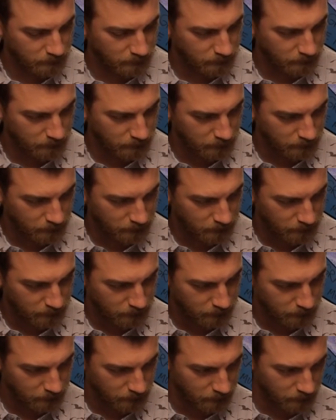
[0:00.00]

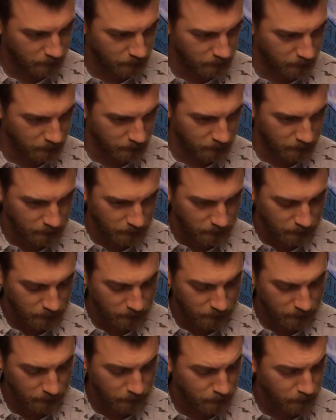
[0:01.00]

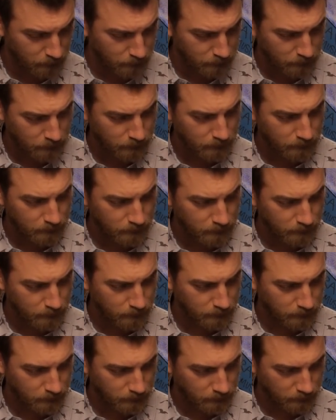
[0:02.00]

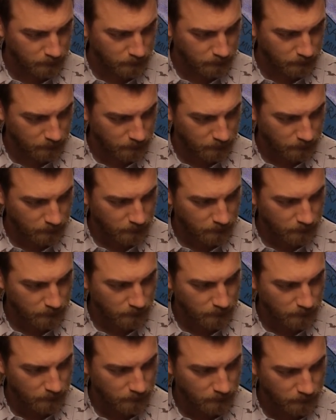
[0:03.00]

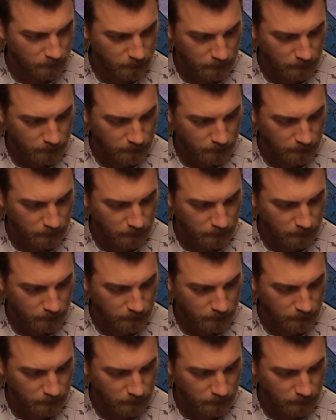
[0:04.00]
(not speaking)